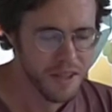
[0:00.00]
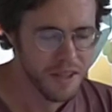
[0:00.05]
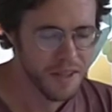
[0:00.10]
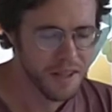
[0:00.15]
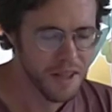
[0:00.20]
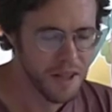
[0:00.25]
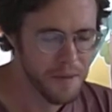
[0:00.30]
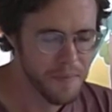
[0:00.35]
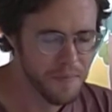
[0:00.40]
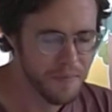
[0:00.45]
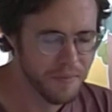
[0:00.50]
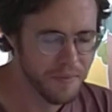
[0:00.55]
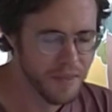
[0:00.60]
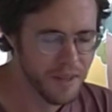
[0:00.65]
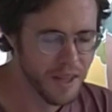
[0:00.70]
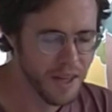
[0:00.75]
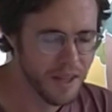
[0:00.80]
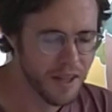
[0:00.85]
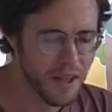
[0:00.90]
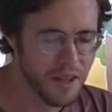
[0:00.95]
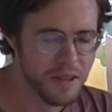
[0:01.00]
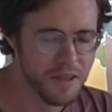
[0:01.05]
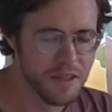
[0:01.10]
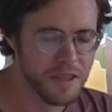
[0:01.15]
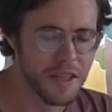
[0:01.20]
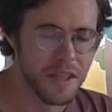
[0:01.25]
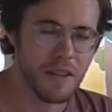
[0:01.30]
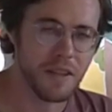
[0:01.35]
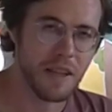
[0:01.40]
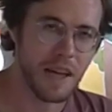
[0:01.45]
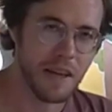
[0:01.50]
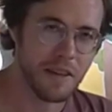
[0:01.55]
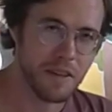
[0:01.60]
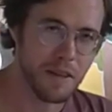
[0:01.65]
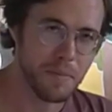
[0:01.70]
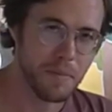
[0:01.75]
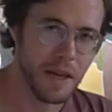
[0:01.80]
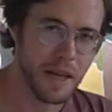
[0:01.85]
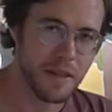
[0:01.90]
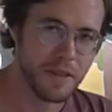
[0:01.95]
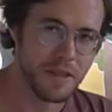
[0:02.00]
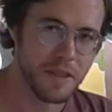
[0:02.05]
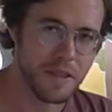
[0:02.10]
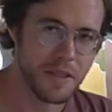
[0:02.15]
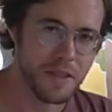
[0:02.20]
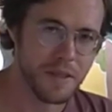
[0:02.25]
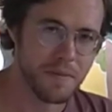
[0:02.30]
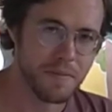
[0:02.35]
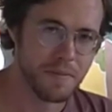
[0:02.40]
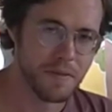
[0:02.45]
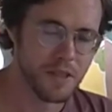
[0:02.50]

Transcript: And then there's nickel-iron batteries.